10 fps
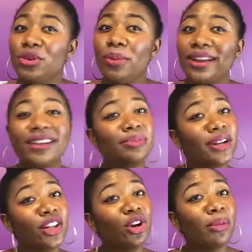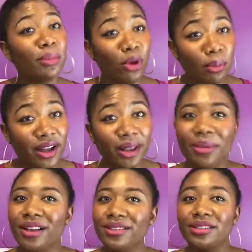may not spend a little bit more money,
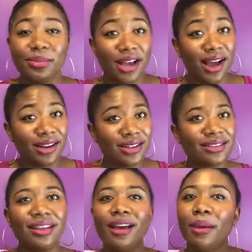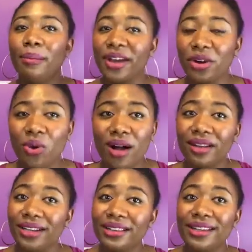because to be honest, better
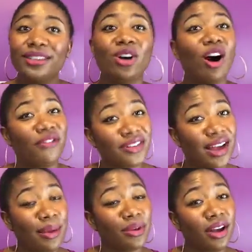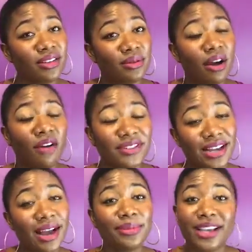quality things
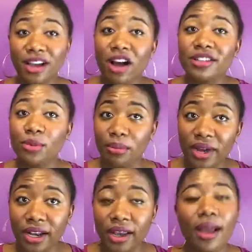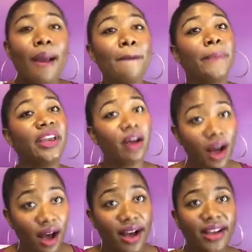oftentimes can cost more money,
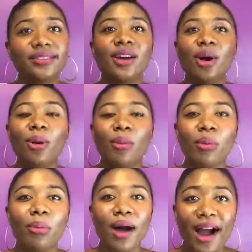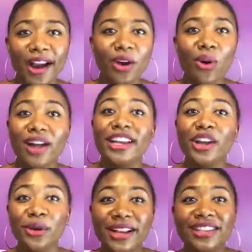because higher quality
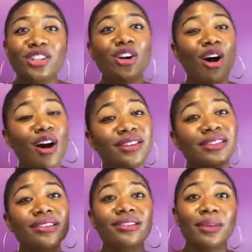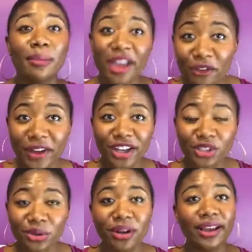ingredients cost the
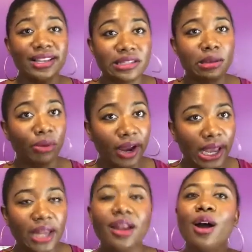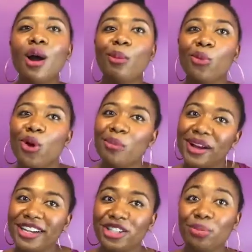manufacturer, hence the brand, more
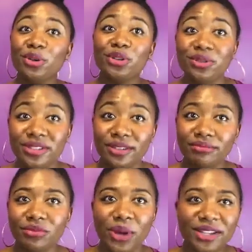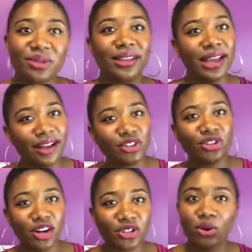money to produce it, right? So they have to
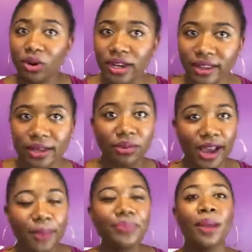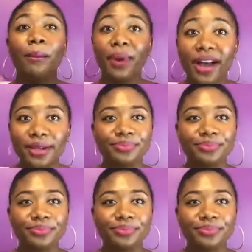charge accordingly, right? But